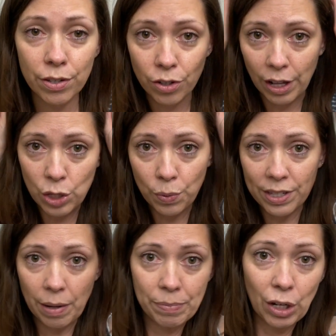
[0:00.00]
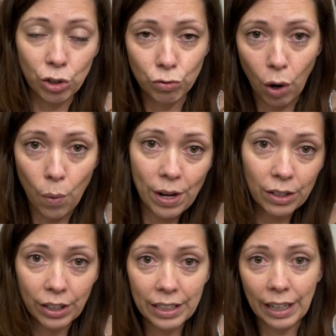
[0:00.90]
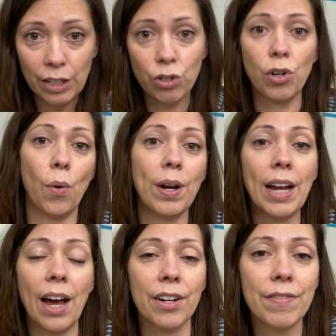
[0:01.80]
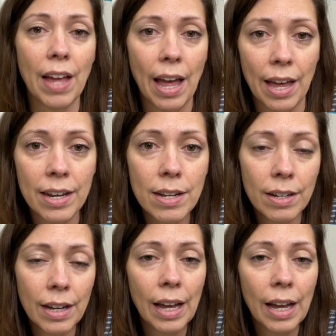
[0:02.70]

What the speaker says: So that's with something growing, looking like it's growing out of the head.